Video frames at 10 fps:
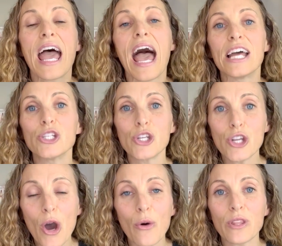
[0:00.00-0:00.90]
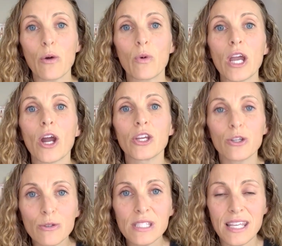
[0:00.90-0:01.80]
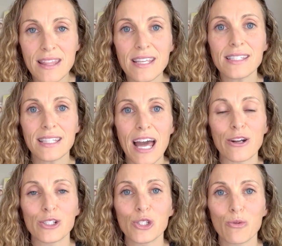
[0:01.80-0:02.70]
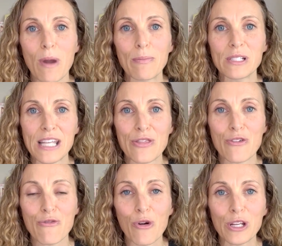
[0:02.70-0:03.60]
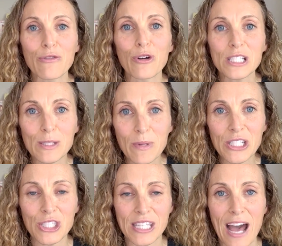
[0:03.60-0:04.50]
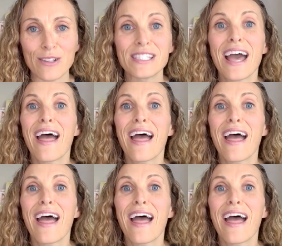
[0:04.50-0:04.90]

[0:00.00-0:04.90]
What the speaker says: and to know that we are using these letters to represent the 44 speech sounds.